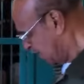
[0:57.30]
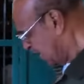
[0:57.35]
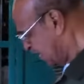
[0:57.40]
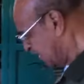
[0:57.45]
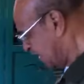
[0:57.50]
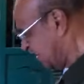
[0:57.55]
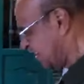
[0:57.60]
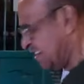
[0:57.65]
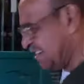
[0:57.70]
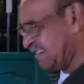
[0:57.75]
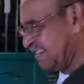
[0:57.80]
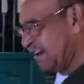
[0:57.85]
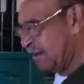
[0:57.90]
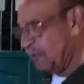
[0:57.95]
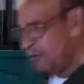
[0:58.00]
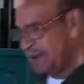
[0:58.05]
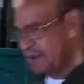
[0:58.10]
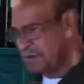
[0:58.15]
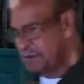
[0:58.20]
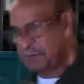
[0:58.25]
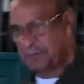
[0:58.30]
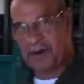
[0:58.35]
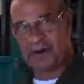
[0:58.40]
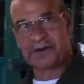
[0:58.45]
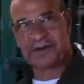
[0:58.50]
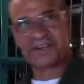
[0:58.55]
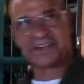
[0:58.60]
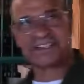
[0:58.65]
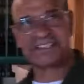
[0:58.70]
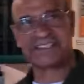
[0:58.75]
the distillery is
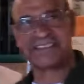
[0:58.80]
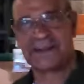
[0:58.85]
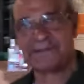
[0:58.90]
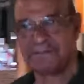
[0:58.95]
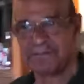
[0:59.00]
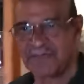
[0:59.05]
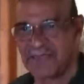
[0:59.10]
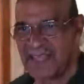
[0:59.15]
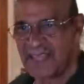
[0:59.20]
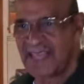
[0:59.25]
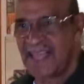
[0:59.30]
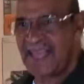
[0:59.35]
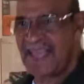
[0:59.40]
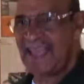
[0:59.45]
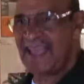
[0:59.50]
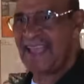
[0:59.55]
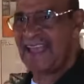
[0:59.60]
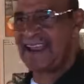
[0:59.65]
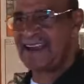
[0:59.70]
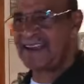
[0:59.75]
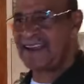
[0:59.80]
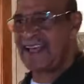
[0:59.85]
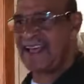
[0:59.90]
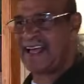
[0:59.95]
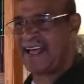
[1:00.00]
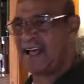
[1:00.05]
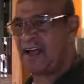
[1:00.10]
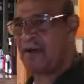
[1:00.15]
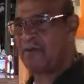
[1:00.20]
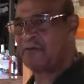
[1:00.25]
purchased, and
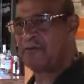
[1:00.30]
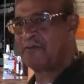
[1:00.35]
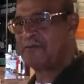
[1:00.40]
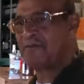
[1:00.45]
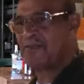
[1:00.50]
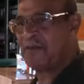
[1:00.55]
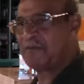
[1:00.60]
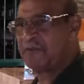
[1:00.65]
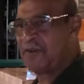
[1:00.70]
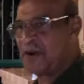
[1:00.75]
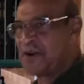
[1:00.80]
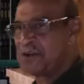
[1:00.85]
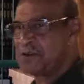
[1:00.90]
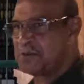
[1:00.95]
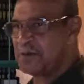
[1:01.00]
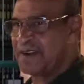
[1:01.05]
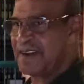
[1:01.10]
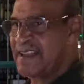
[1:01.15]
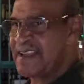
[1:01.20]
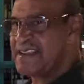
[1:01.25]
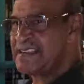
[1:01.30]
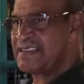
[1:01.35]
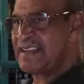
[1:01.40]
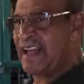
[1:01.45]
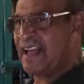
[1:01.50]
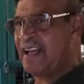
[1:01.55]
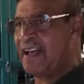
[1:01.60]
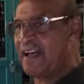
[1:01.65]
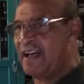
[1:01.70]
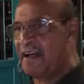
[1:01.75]
the first release
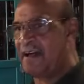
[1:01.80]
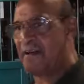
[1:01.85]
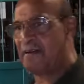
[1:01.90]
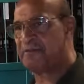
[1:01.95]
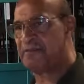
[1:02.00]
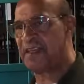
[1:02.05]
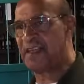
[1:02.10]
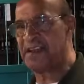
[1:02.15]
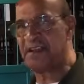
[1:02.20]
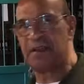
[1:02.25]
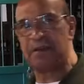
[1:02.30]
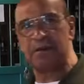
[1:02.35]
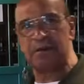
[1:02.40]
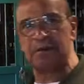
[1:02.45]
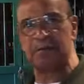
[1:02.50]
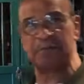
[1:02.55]
of the new